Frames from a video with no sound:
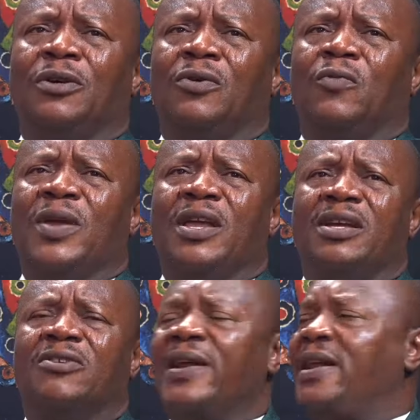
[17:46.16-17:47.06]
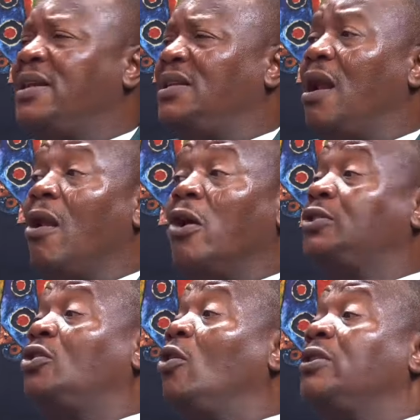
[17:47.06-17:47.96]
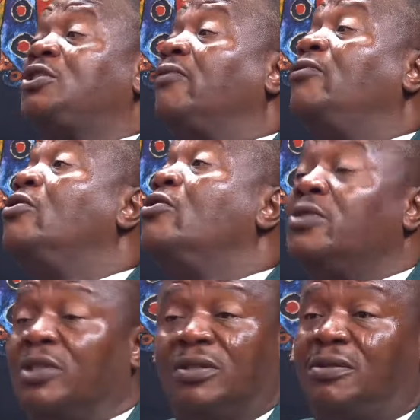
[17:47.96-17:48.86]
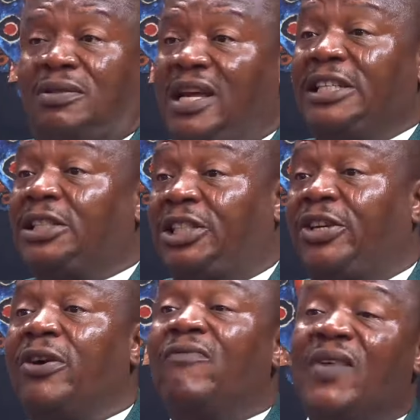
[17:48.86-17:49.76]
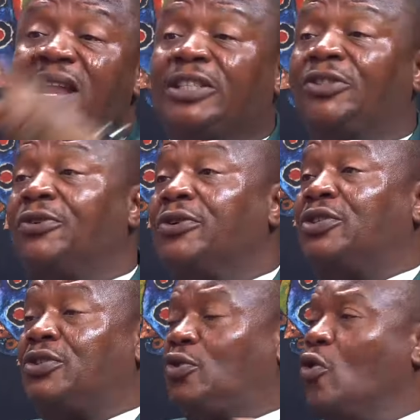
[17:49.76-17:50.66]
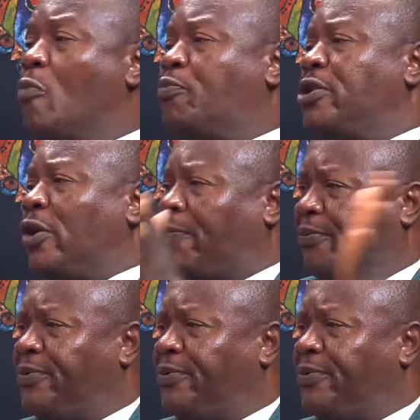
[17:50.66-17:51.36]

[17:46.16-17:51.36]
we graded a lots of roads, interior village roads, to open up